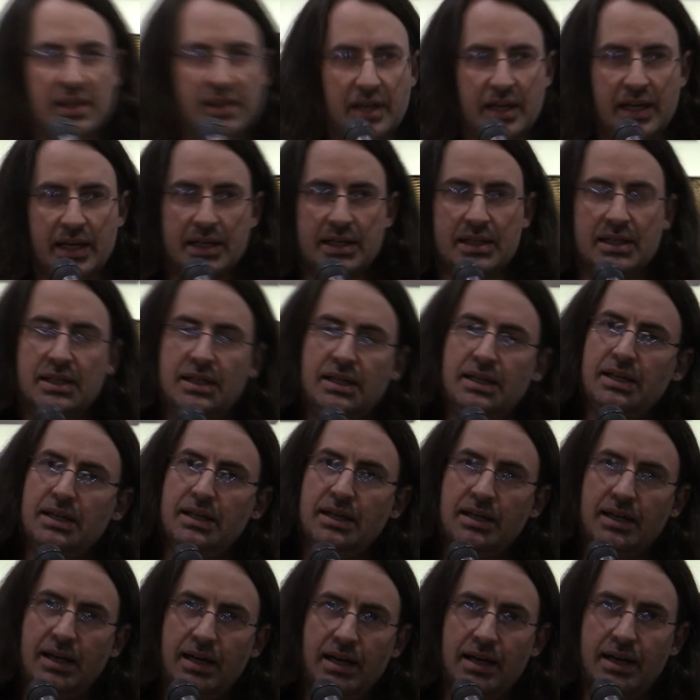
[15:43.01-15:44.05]
I think.
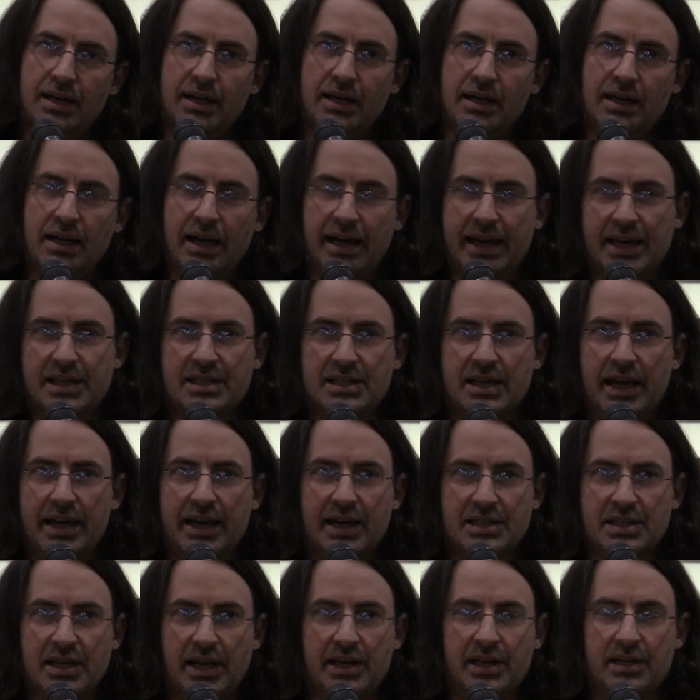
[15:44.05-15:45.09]
I guess I
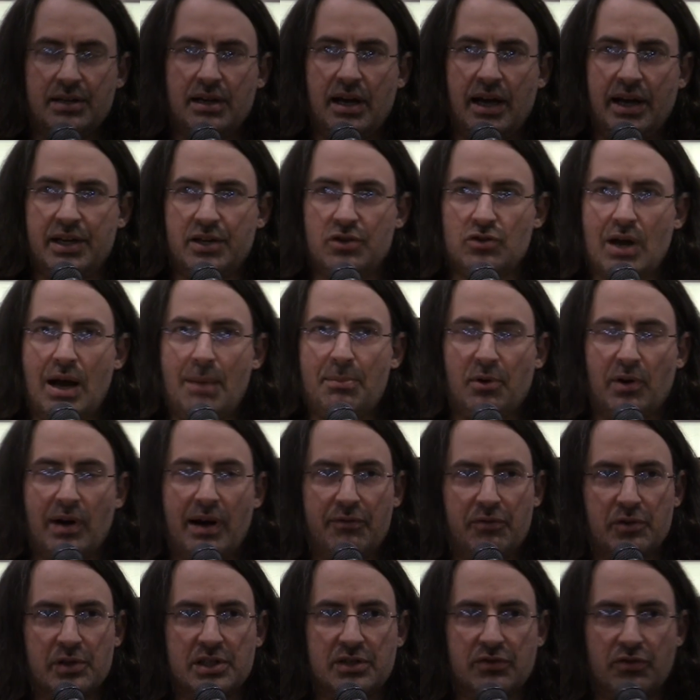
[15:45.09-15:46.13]
guess I could I could drop a
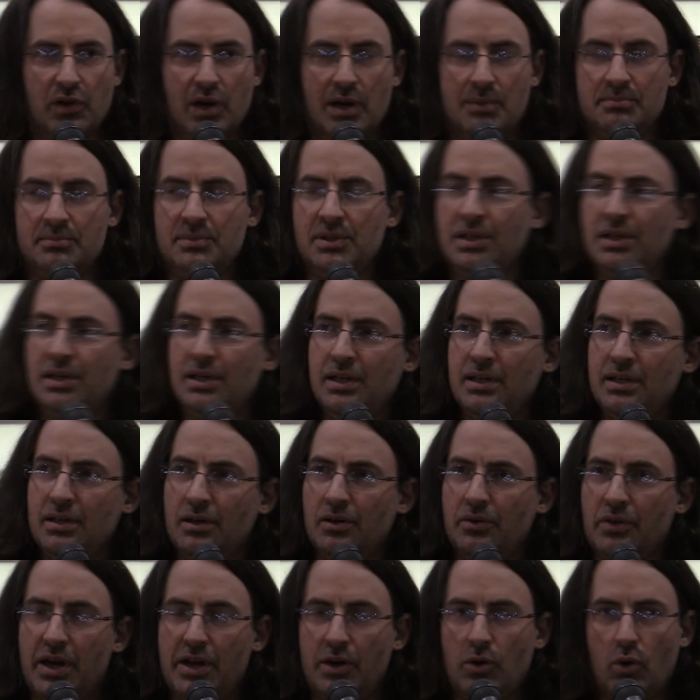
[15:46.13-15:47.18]
reference from
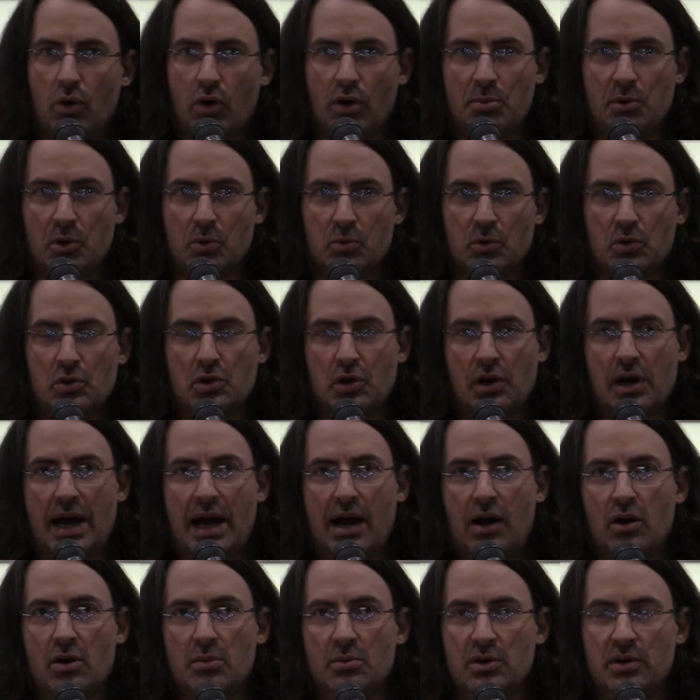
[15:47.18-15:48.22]
all that horrible Rutger
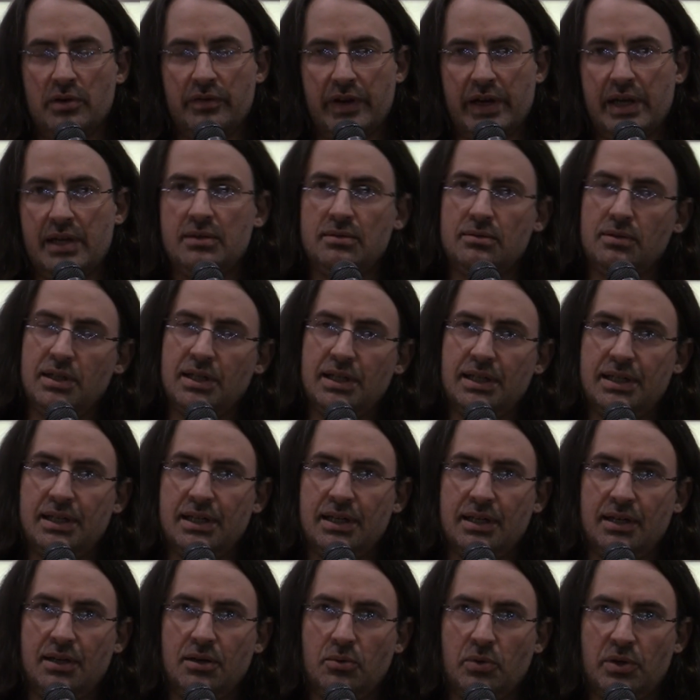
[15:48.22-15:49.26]
Hauer movie
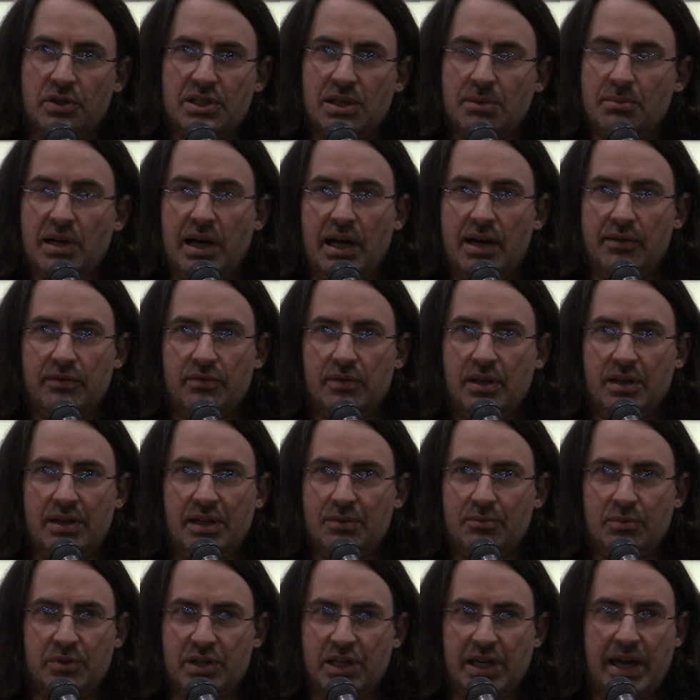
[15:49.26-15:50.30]
uh, with some kind of
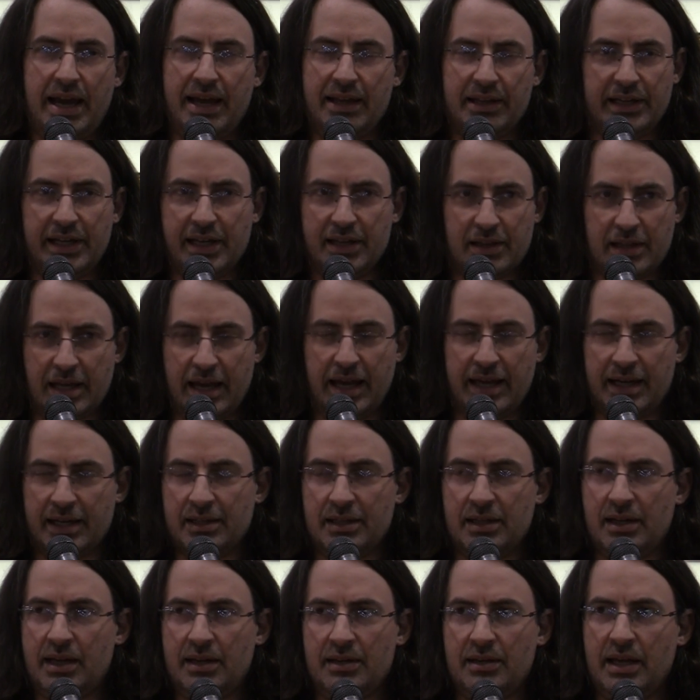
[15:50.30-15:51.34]
with the alien thing,
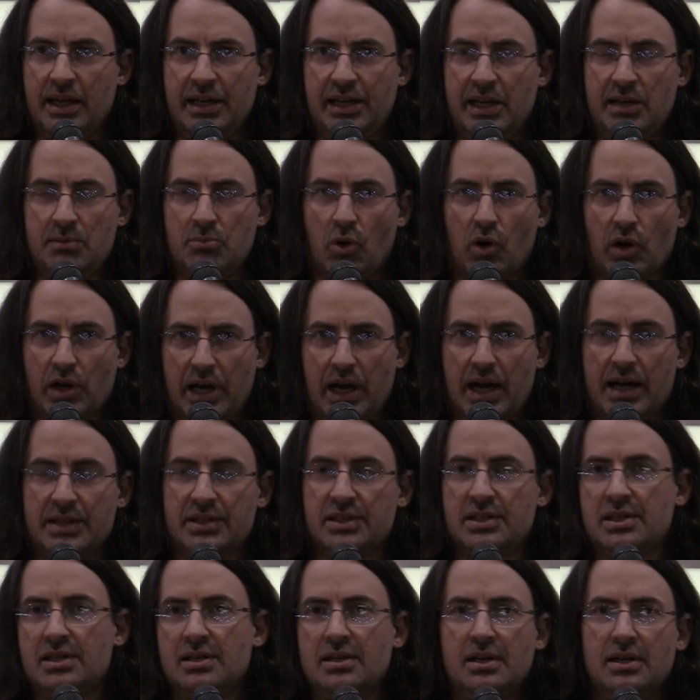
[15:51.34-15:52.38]
and, and they need more
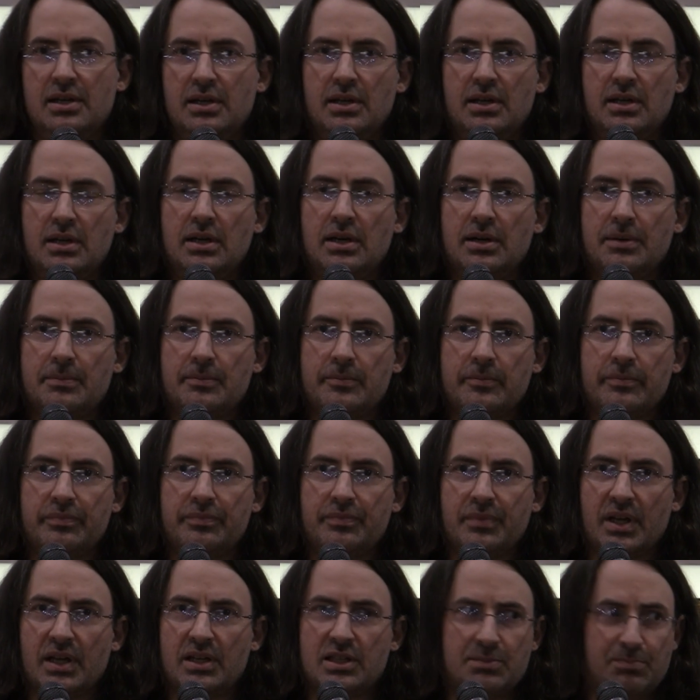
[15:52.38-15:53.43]
guns.
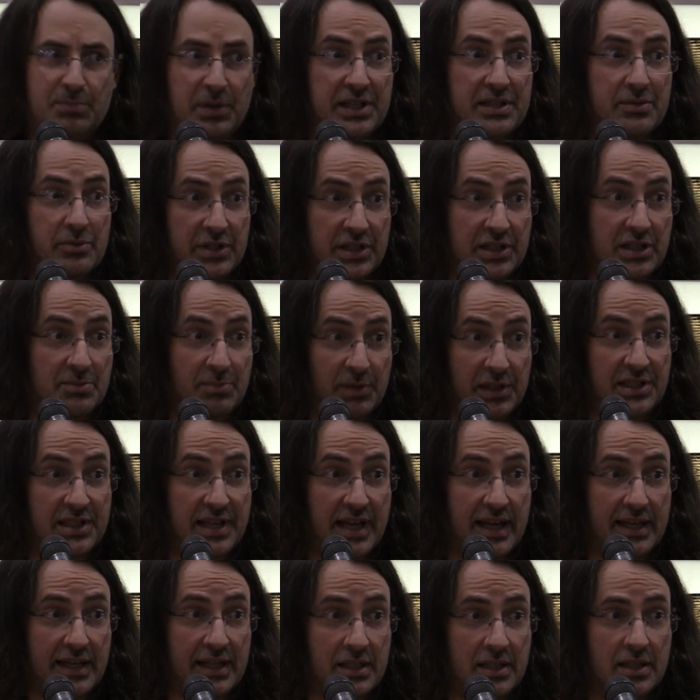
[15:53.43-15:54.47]
split, split
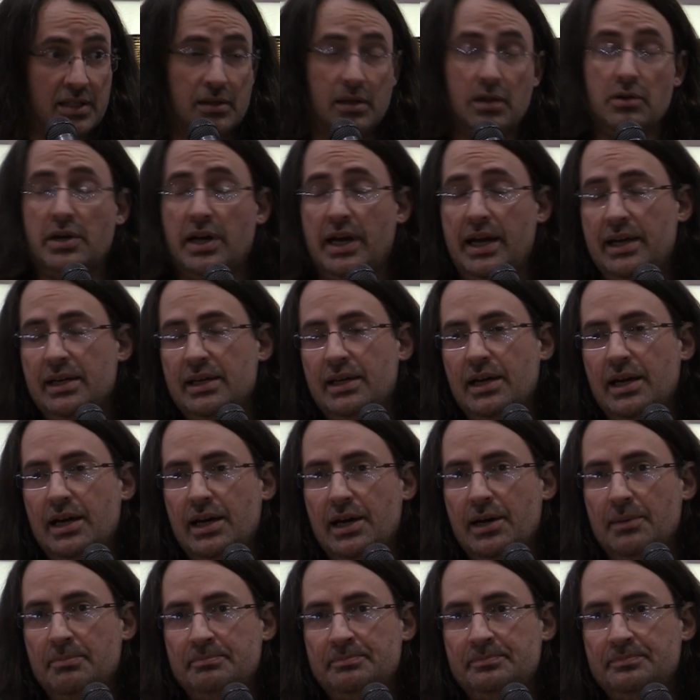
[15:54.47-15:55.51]
second. Okay.
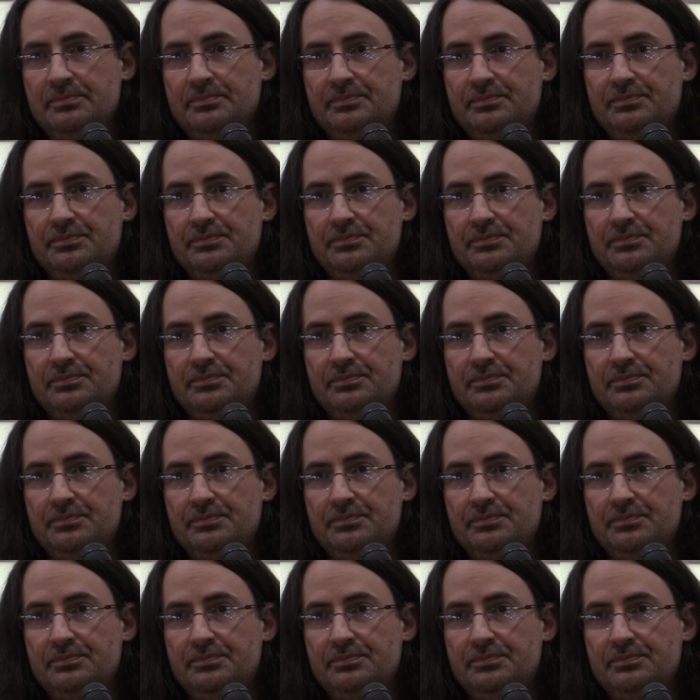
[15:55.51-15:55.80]
Um,